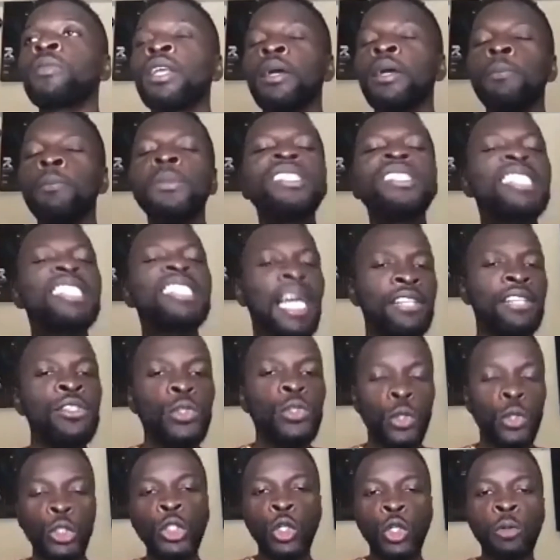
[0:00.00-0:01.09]
besides
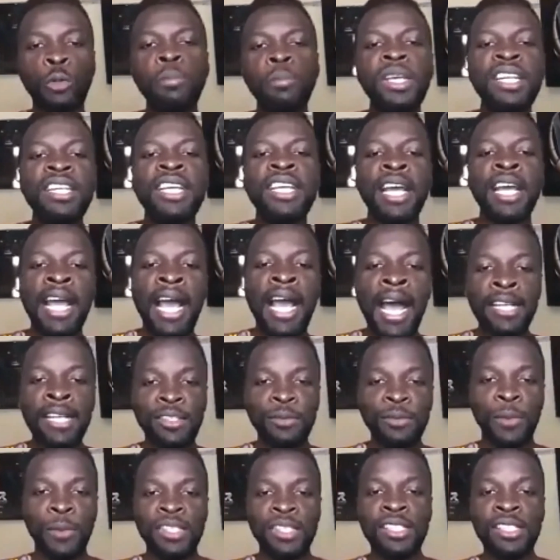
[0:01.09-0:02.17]
social media, I asked
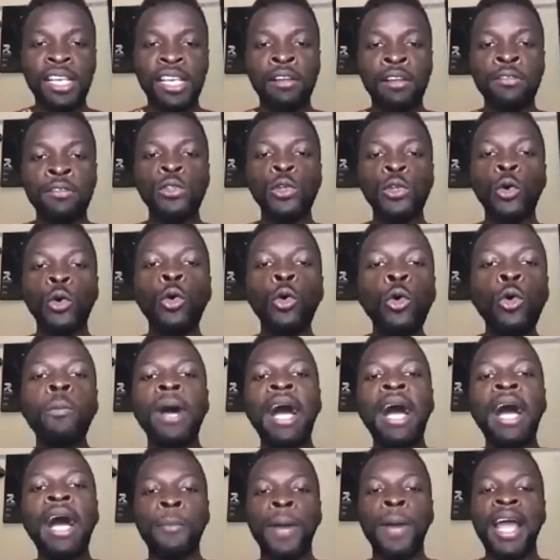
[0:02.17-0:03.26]
myself, so whom
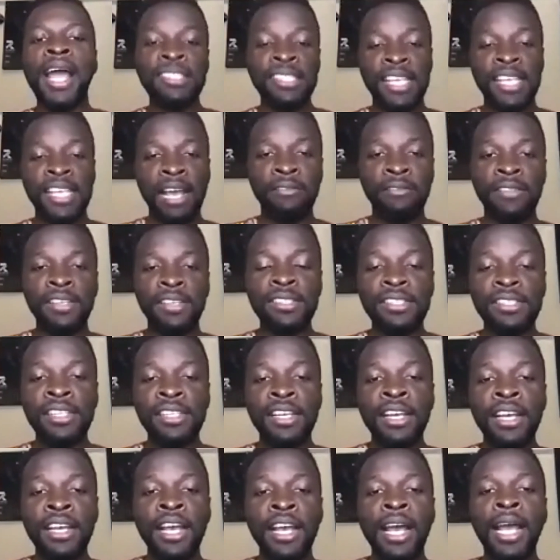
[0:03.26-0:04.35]
am I as Kevin's,
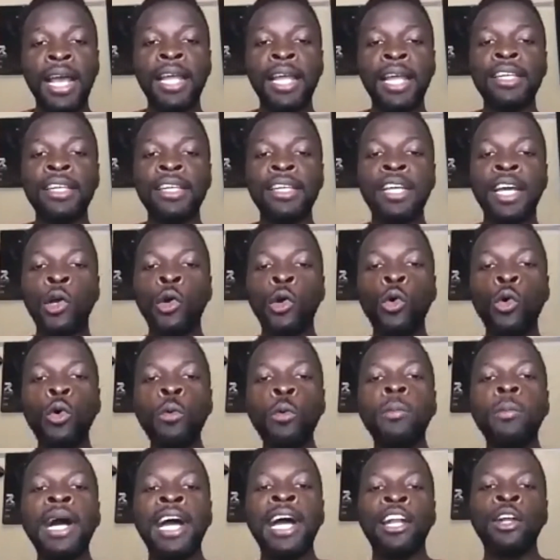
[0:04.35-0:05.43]
and
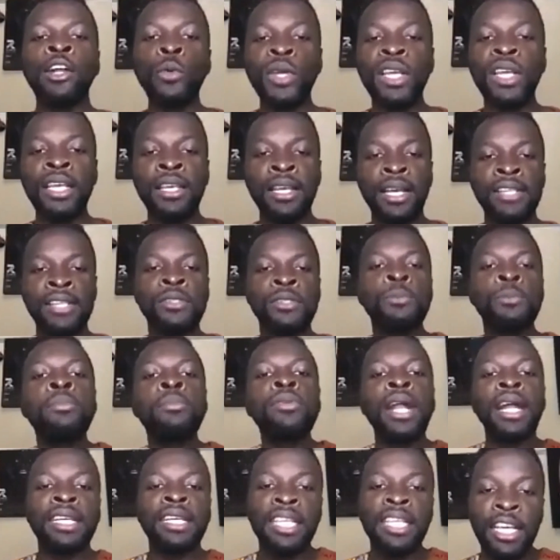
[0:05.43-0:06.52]
whom are we as
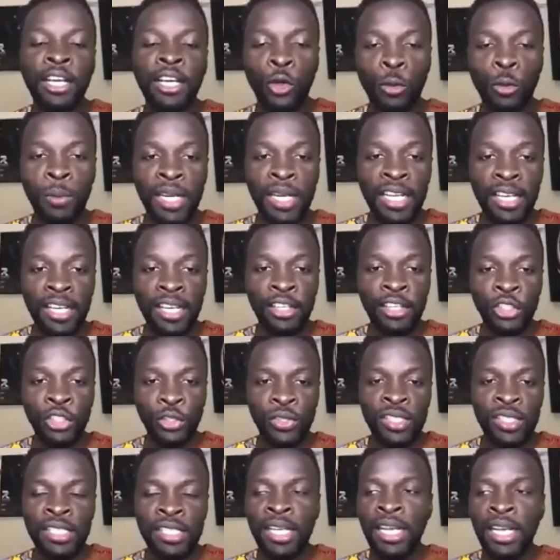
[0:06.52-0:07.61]
Branke
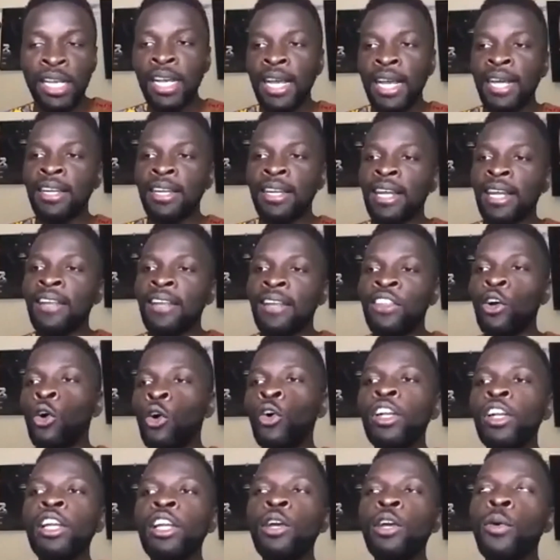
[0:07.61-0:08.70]
Communications? And the
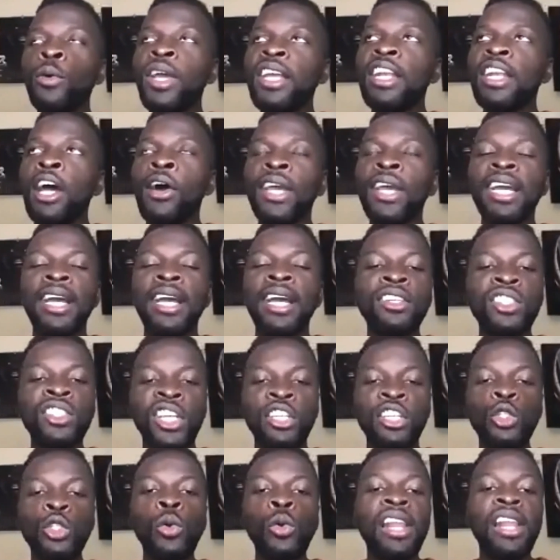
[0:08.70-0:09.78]
only way now I can
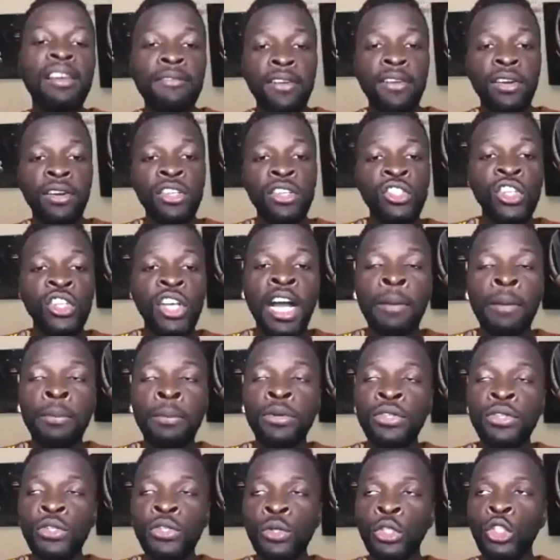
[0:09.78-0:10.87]
tend to leverage up
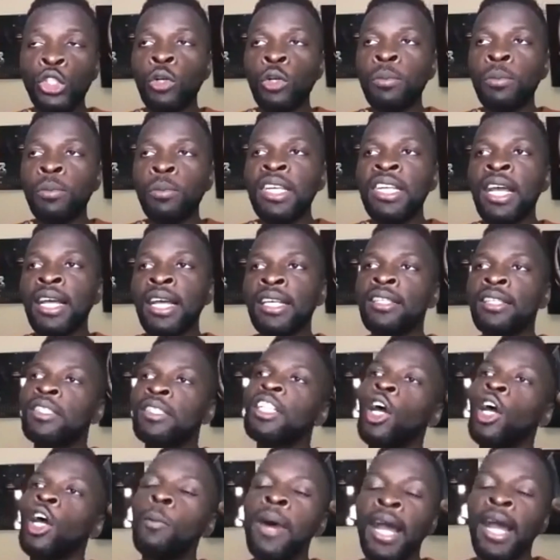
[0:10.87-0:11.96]
on social media is
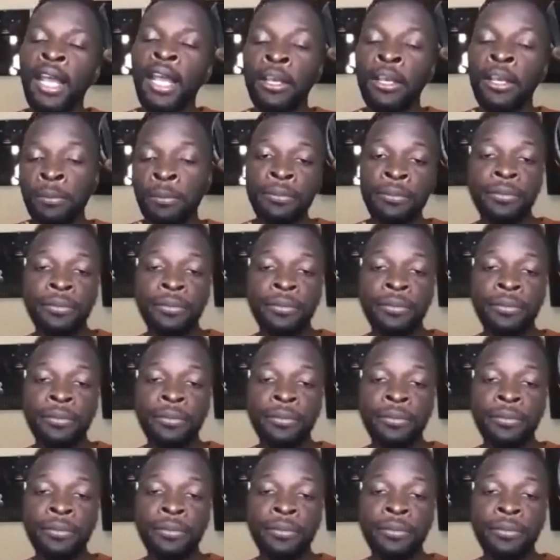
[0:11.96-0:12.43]
now by